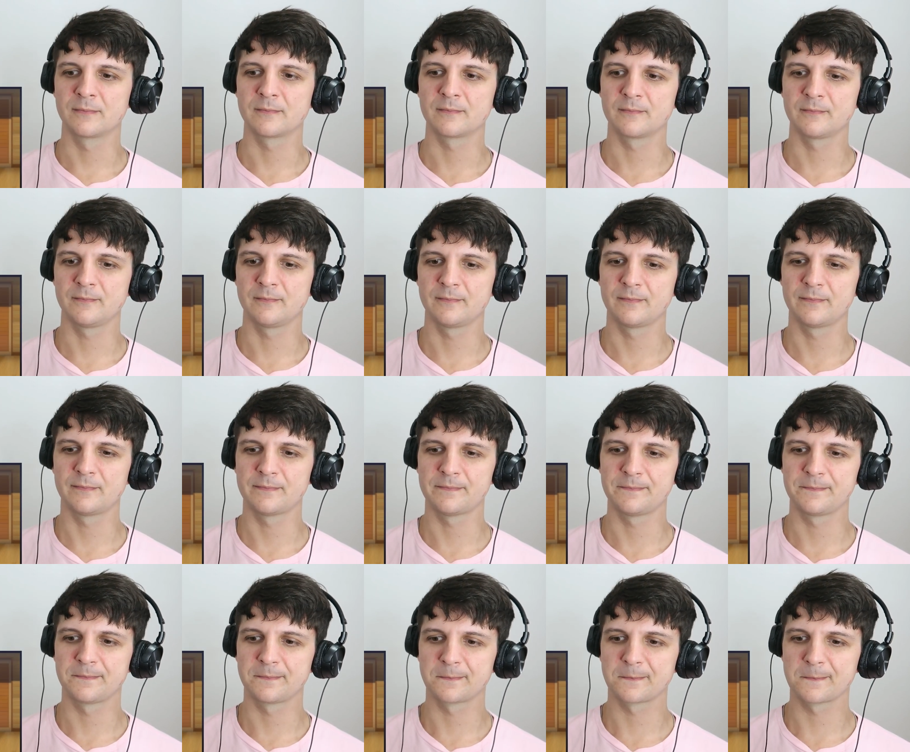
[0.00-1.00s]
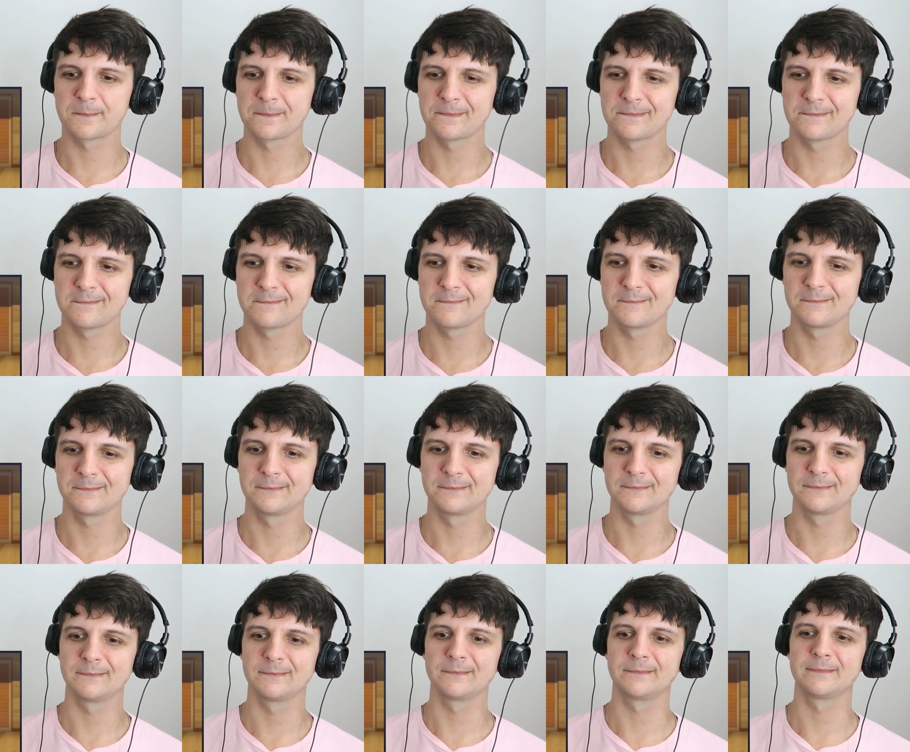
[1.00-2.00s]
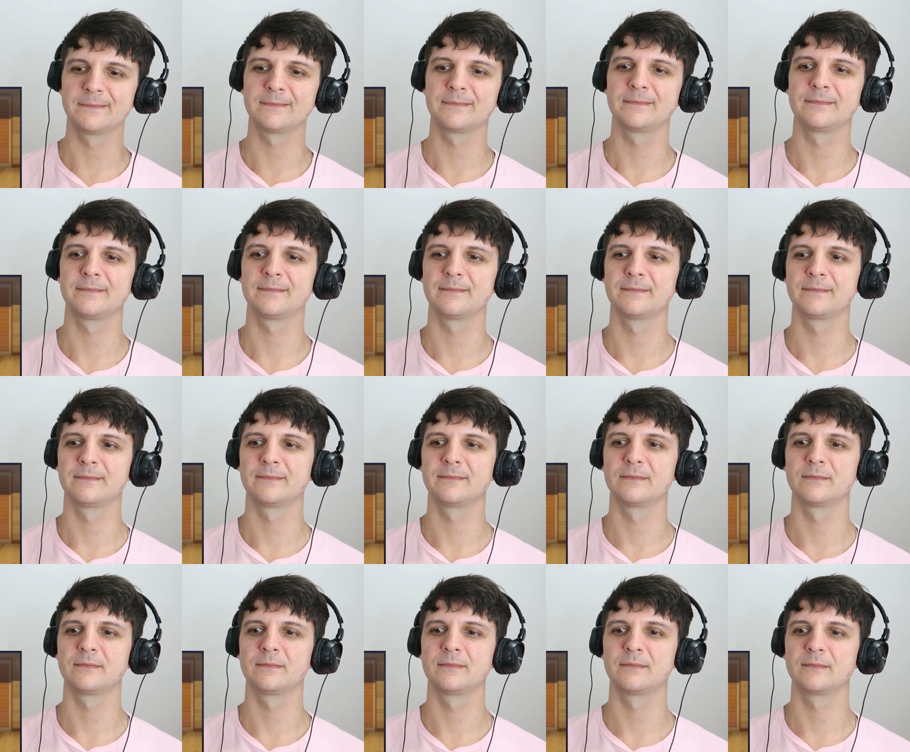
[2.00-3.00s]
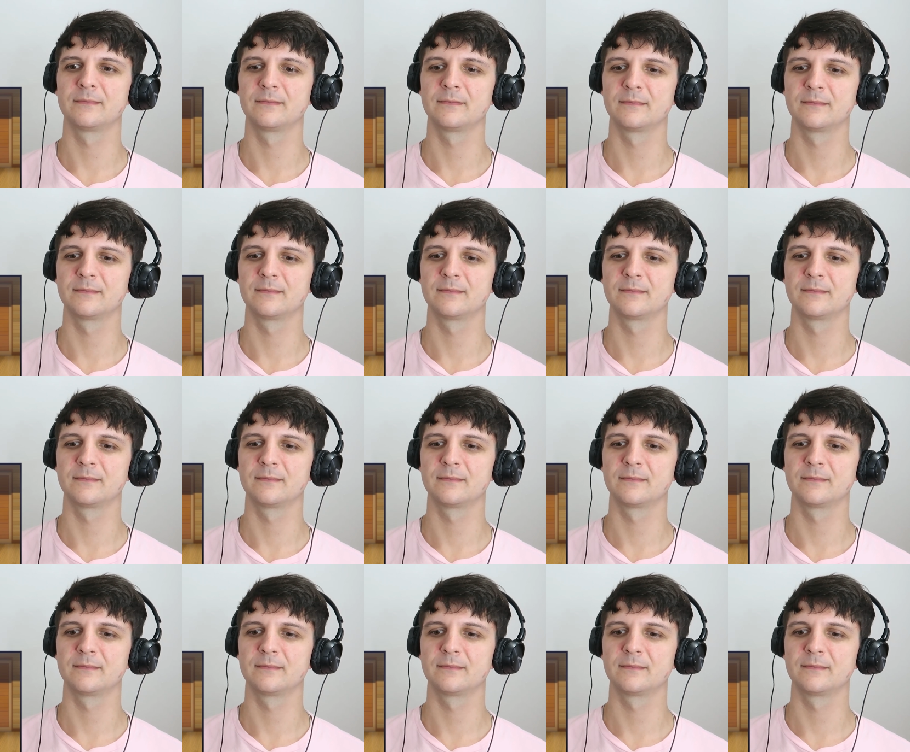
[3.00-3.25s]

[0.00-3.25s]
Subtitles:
(no one is talking)